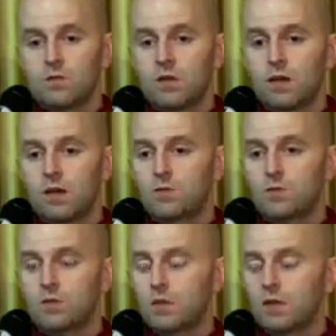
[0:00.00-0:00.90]
When an
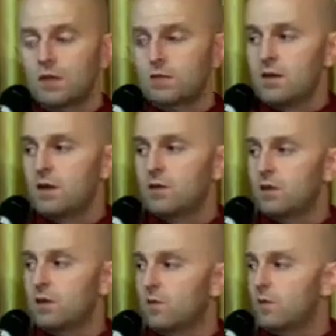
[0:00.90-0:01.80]
animal is
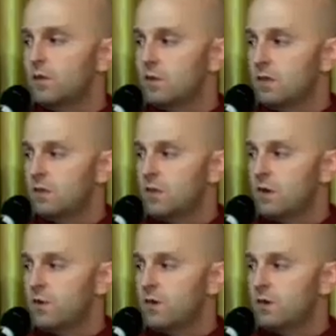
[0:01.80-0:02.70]
hungry and it wants to eat
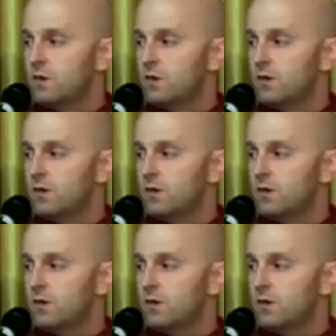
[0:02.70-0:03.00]
something,